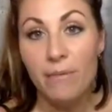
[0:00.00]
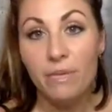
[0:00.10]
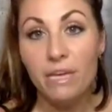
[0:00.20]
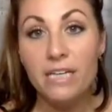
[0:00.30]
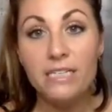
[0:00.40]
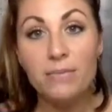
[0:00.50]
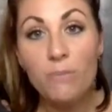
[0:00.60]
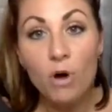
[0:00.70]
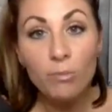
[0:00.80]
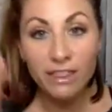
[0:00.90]
because the
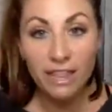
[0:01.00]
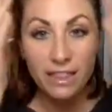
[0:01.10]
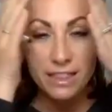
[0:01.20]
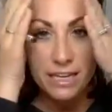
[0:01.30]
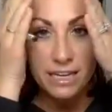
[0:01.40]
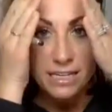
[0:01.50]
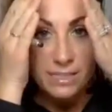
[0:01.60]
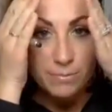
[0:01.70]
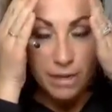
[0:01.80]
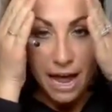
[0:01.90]
moment that
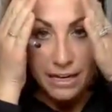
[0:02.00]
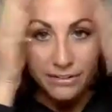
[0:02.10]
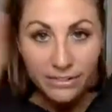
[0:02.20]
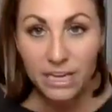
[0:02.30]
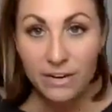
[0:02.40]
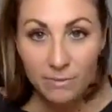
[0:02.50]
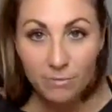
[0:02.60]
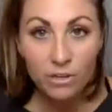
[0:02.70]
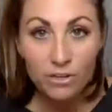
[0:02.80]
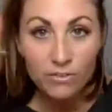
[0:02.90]
these blinders get
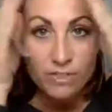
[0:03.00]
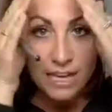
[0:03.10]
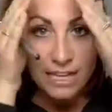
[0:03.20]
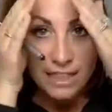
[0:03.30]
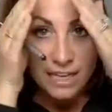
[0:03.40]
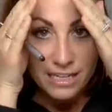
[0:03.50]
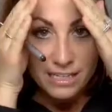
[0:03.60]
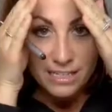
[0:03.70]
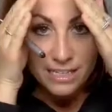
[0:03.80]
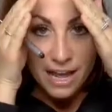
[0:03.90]
removed like
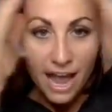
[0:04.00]
this,